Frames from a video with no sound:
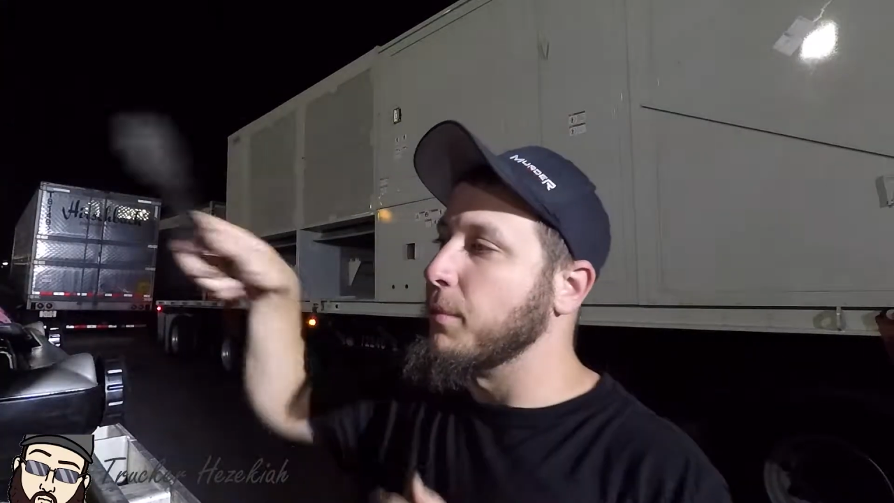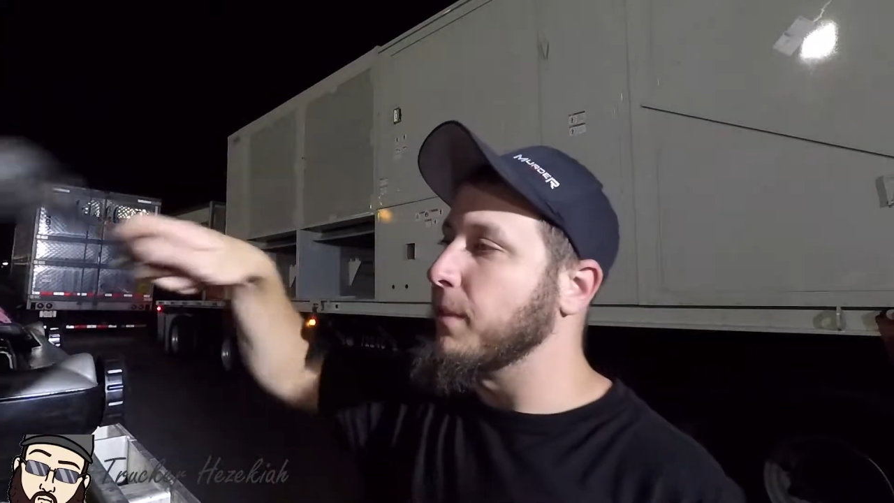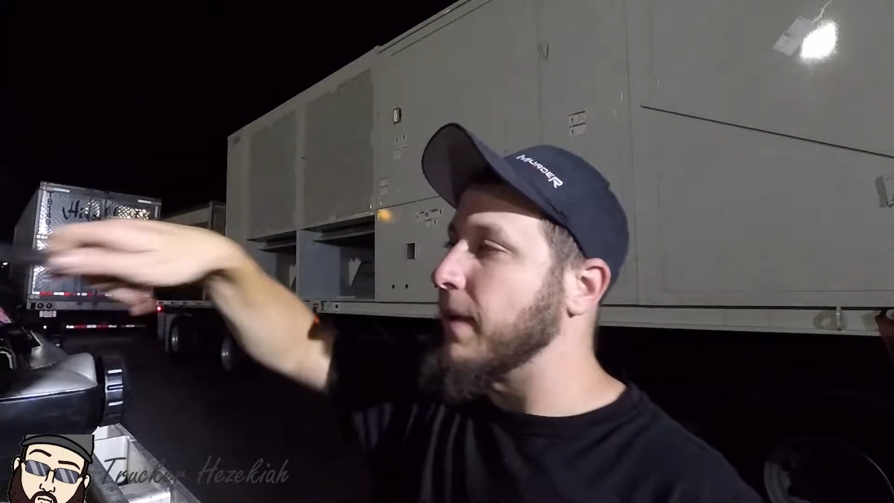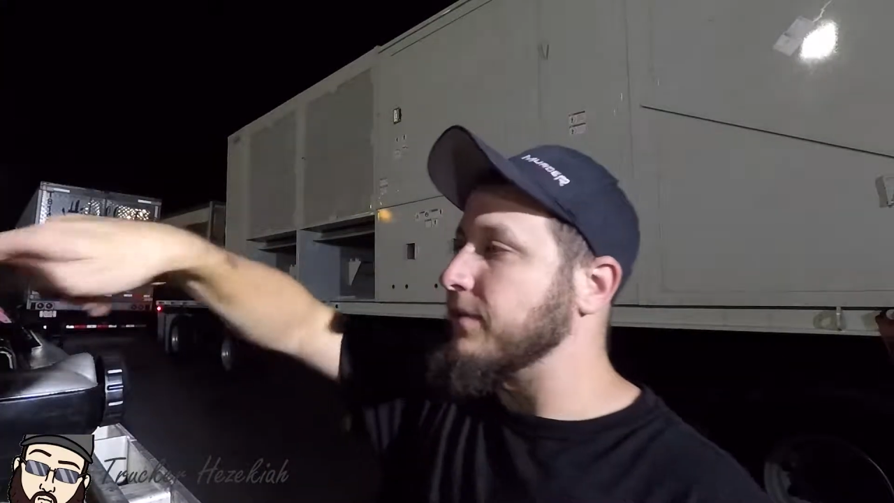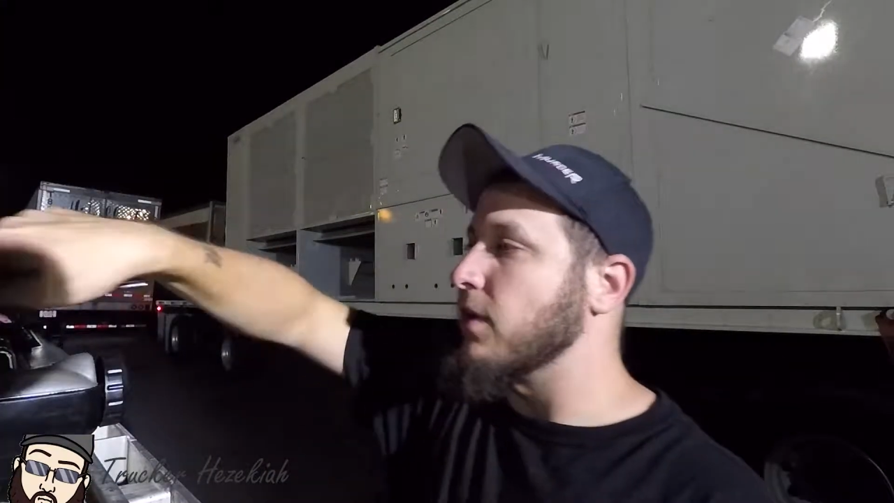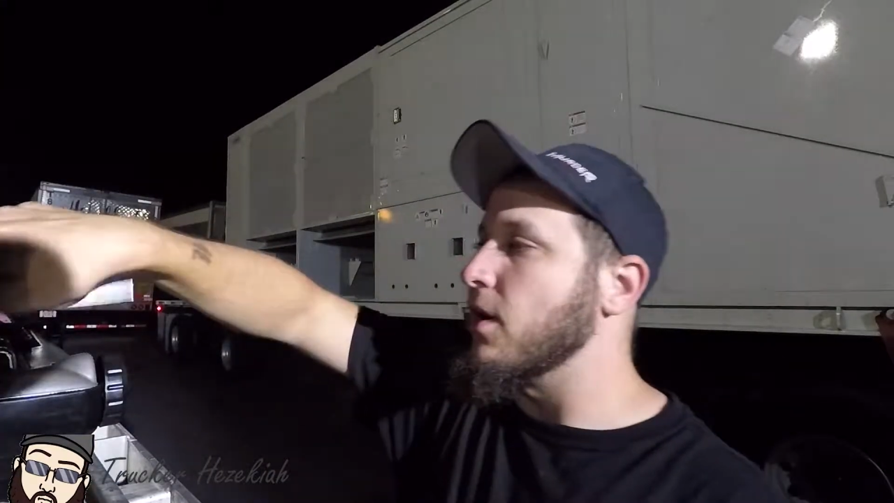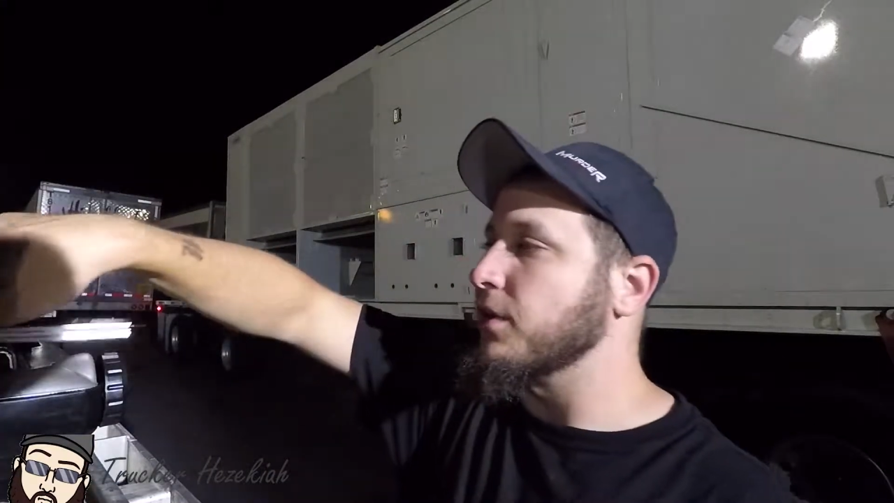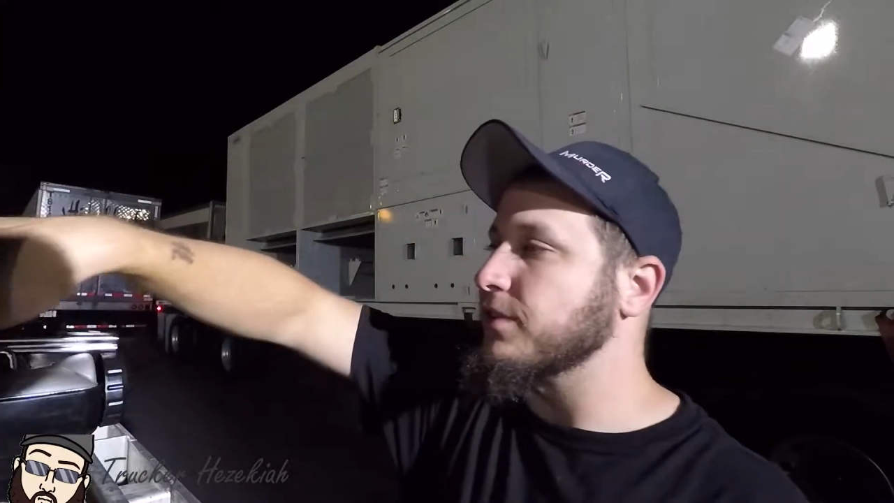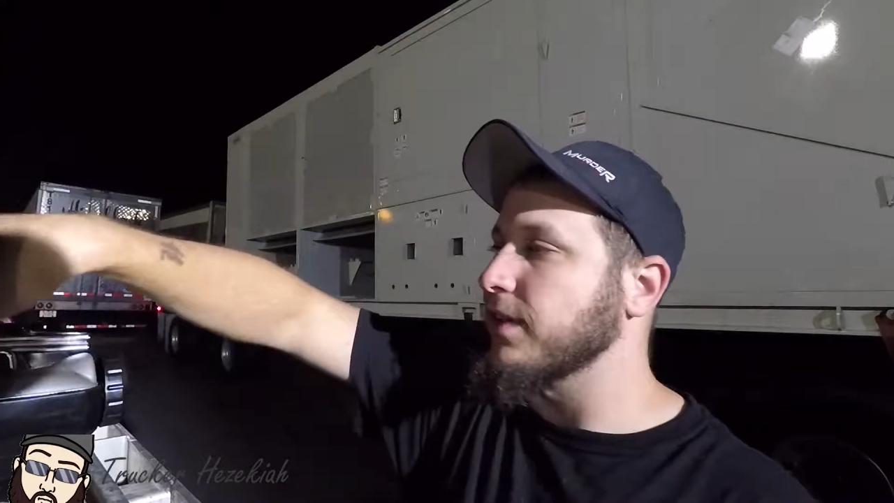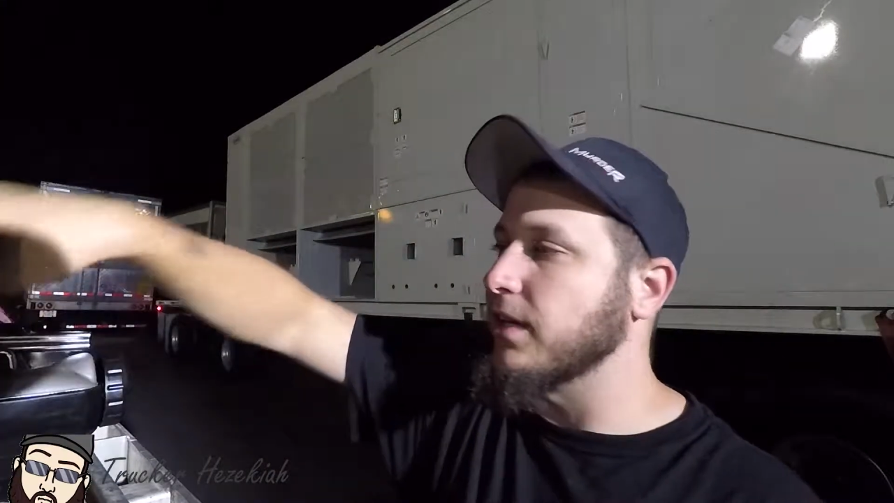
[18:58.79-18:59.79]
put my
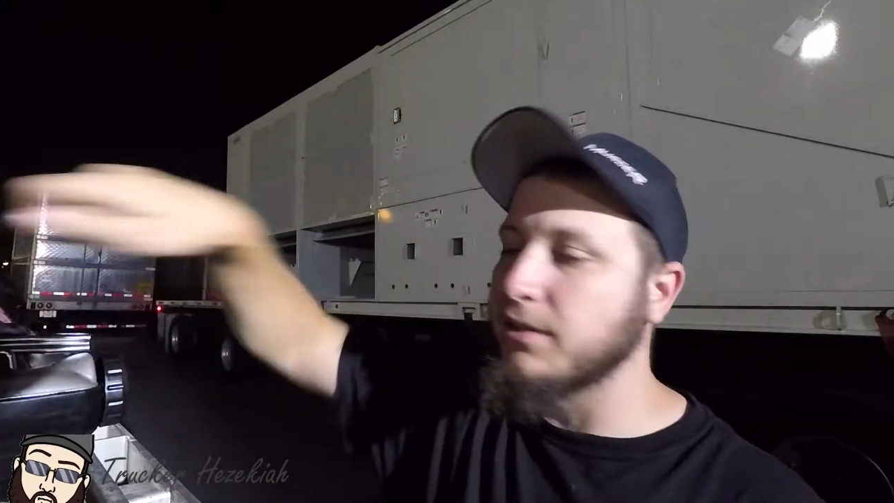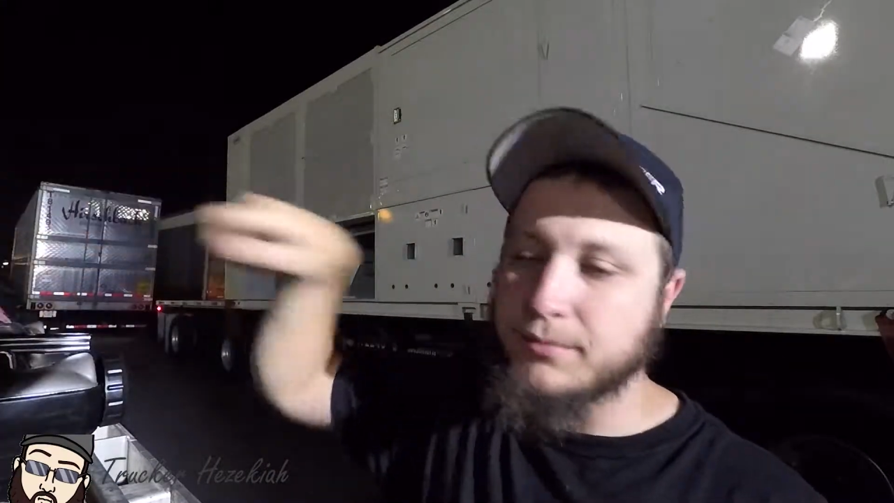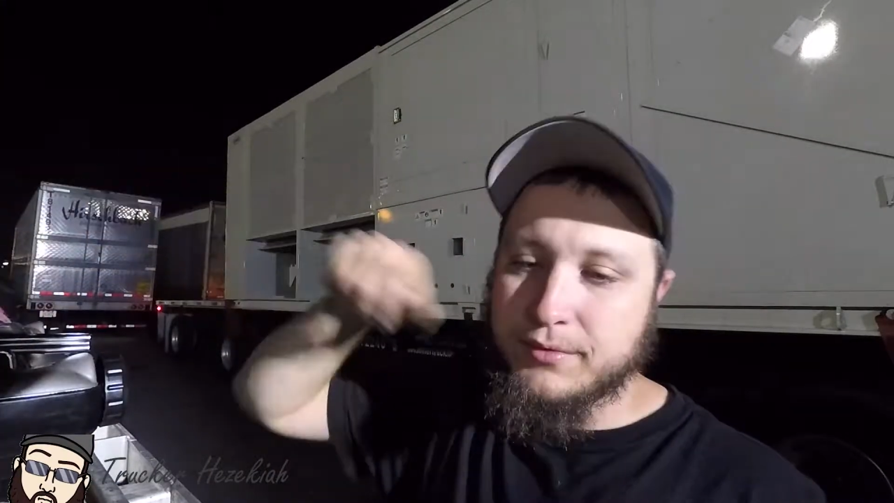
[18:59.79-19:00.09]
tongs here